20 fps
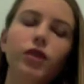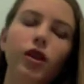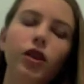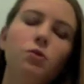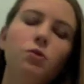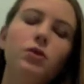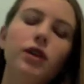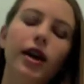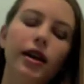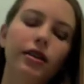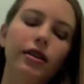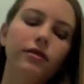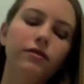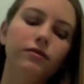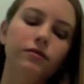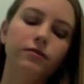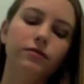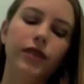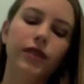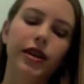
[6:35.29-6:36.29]
we kind of
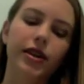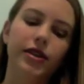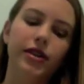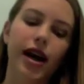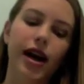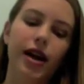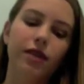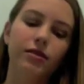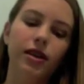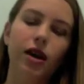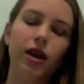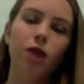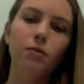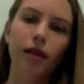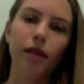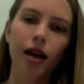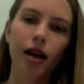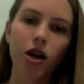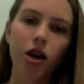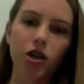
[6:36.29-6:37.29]
figured that. I was like, oh my
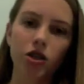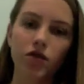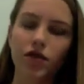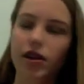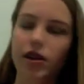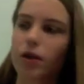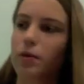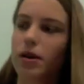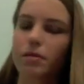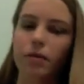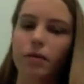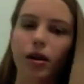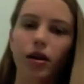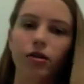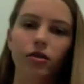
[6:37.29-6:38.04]
gosh, it's Rita Weber.